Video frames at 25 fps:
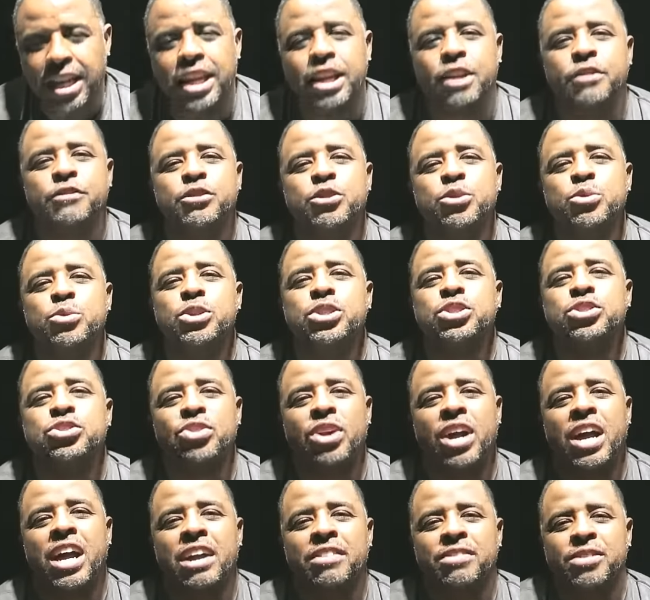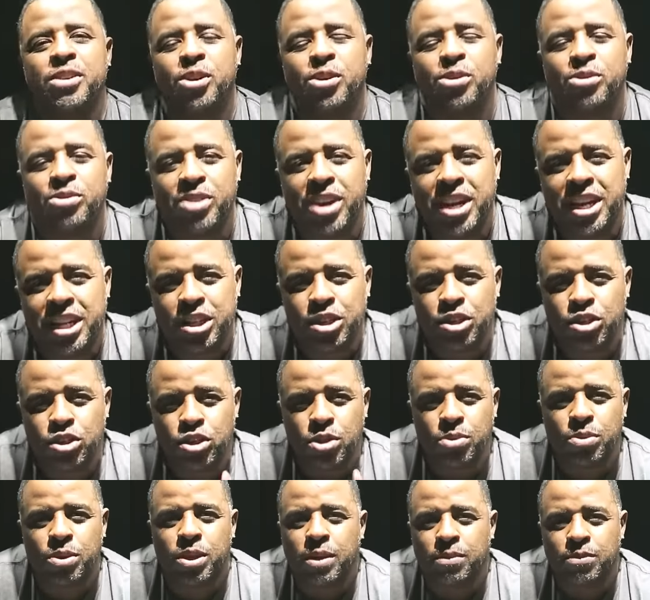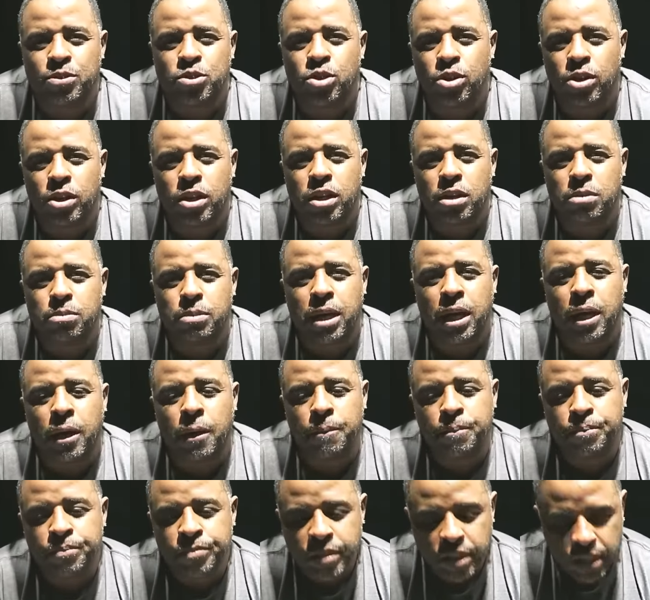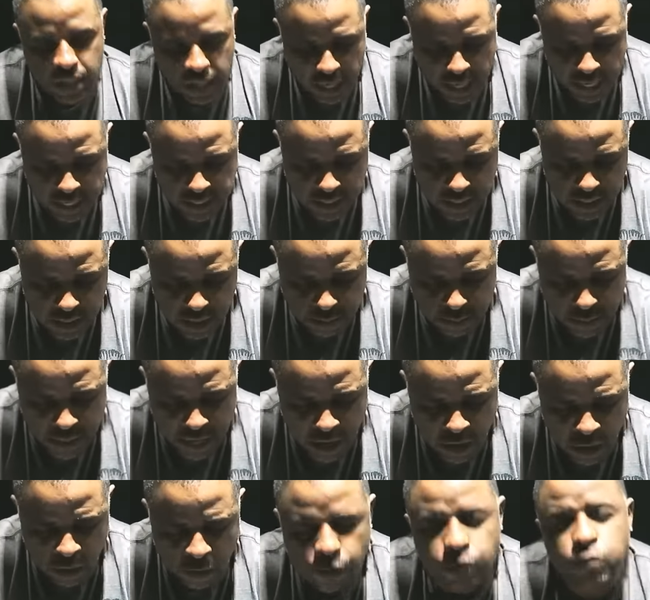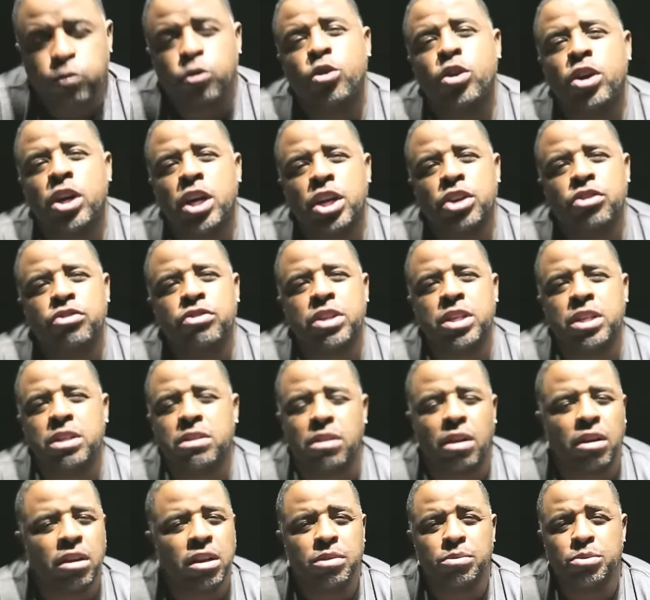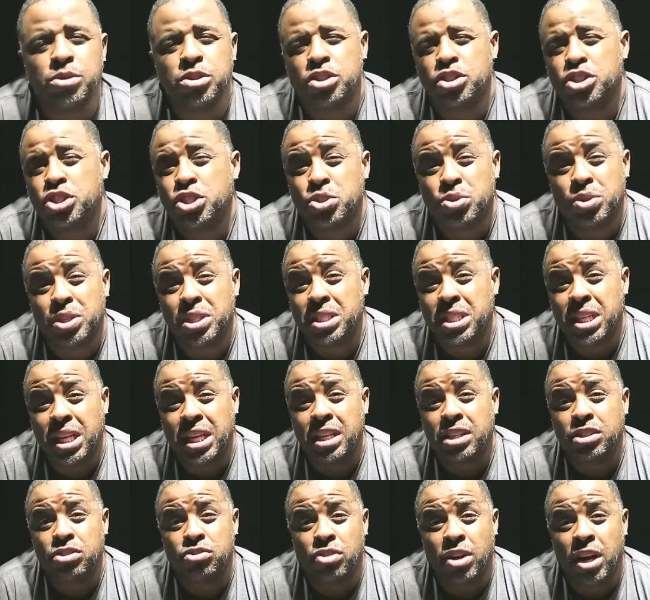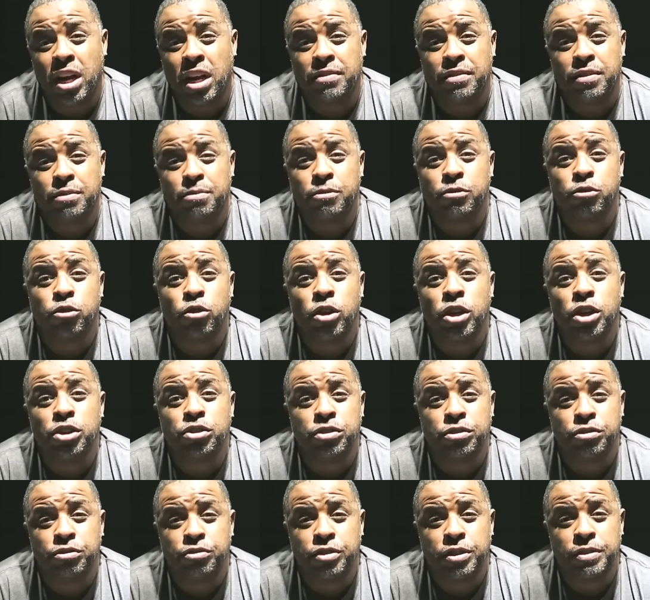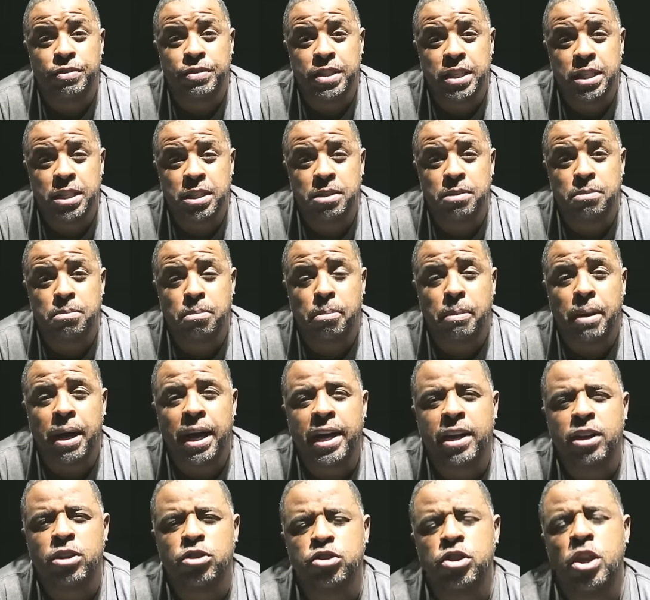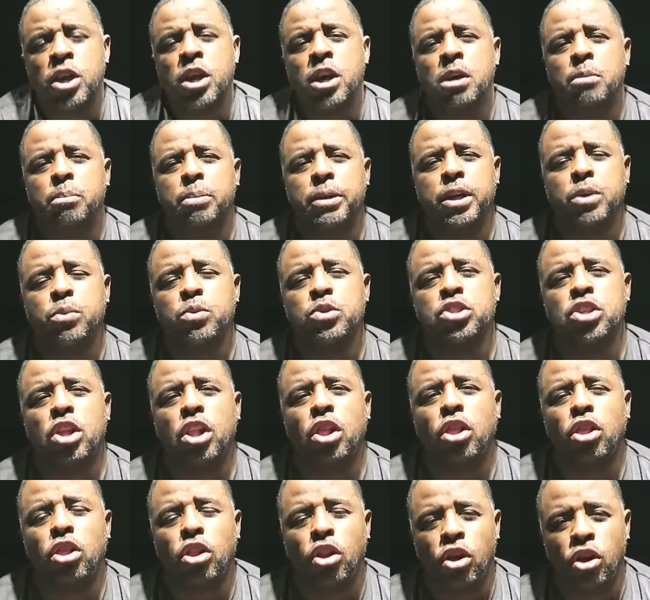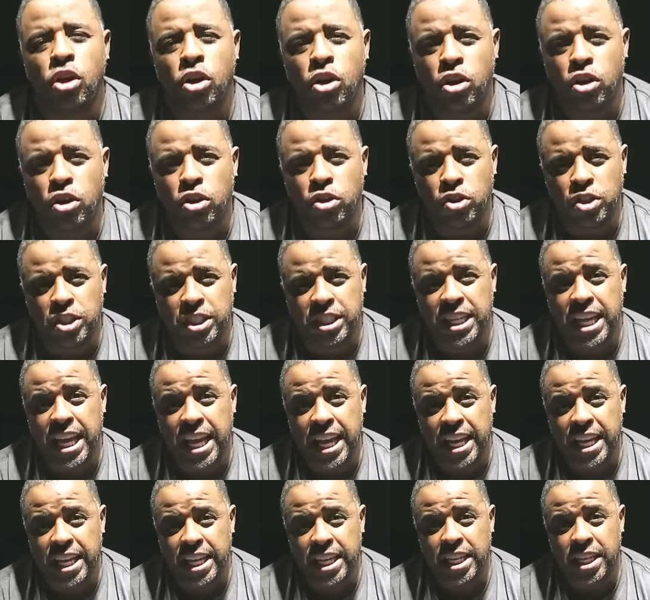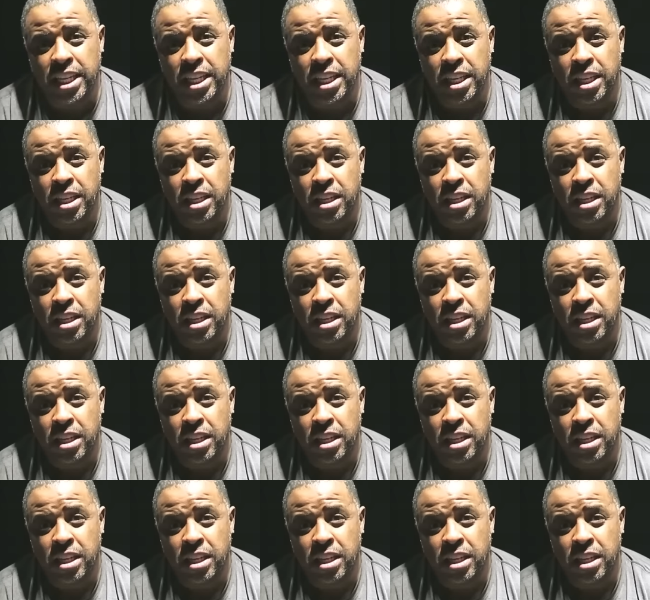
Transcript: and if you were a driver already, you know what I'm talking about. I did about 400, only was a short day driving, 415 miles, but it was a long day